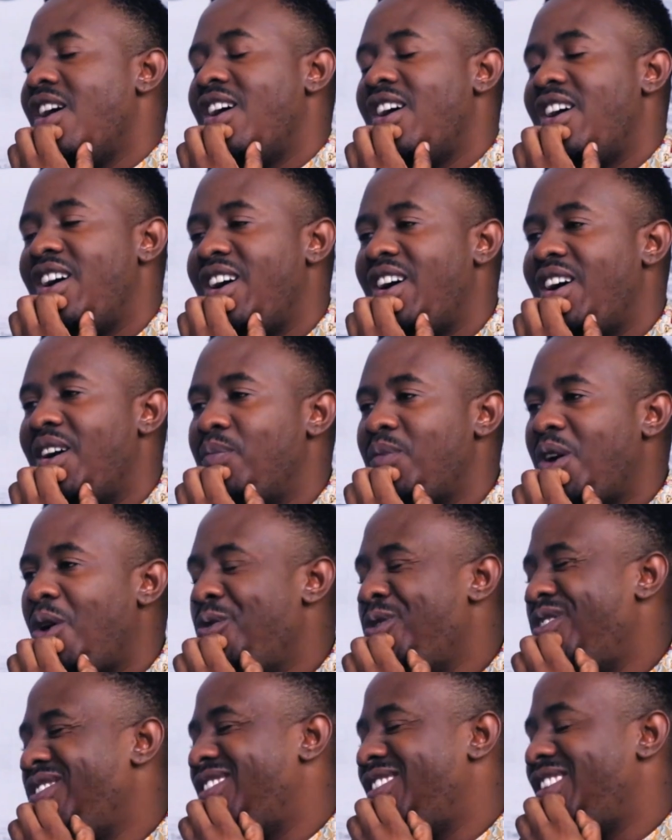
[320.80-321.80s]
I
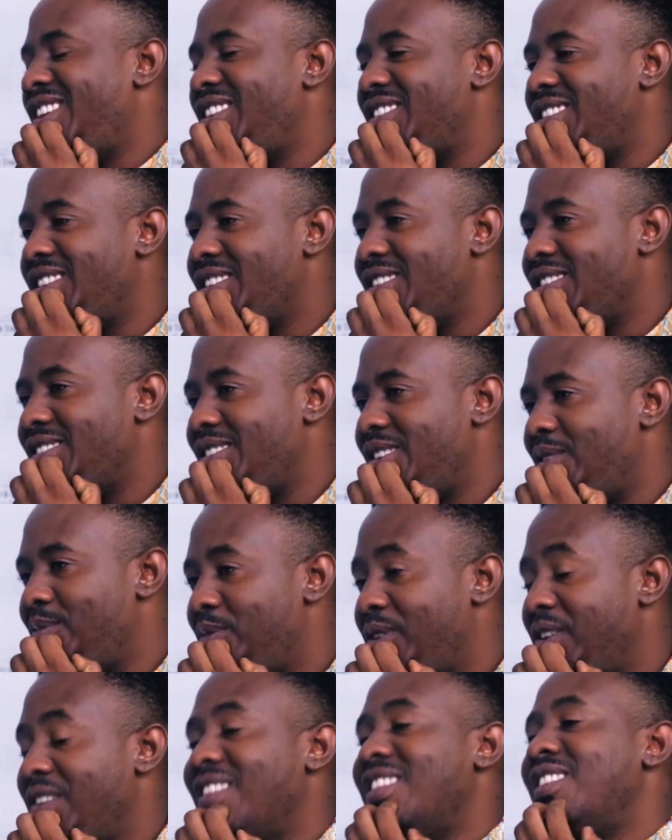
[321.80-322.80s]
wouldn't say it's a girl's name,
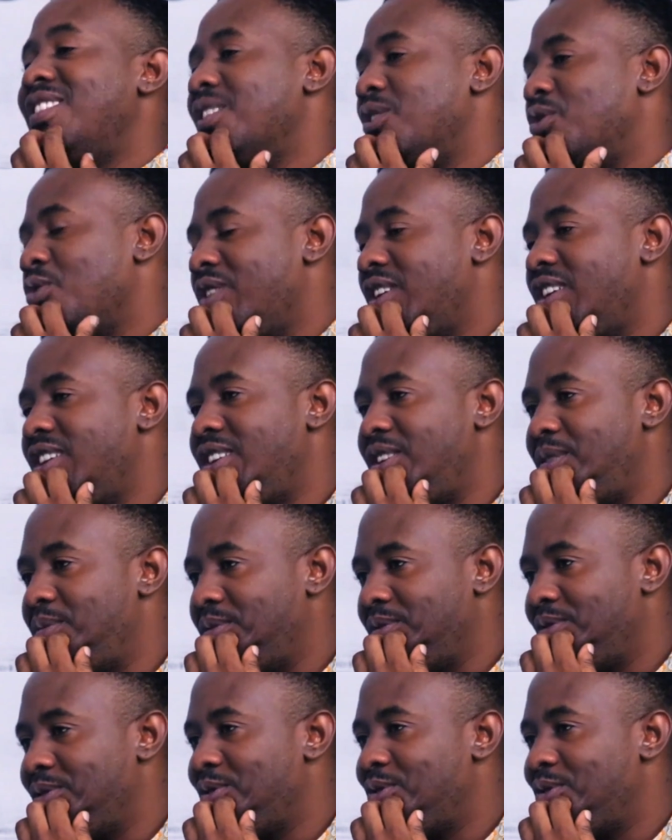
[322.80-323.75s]
but it's a Tswana name.